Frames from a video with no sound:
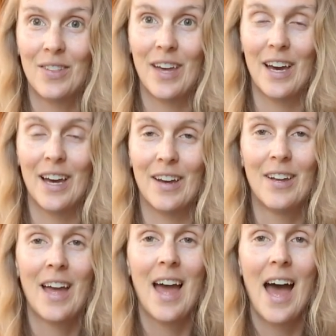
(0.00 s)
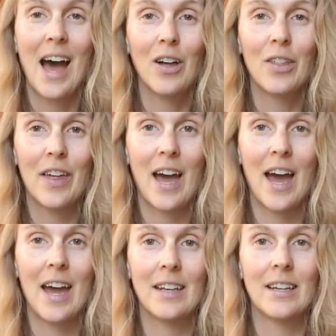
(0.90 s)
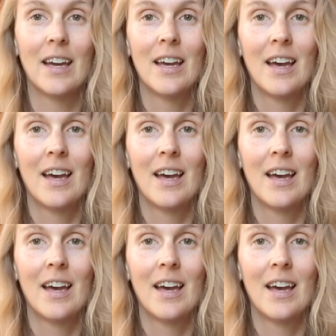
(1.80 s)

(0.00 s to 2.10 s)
the health and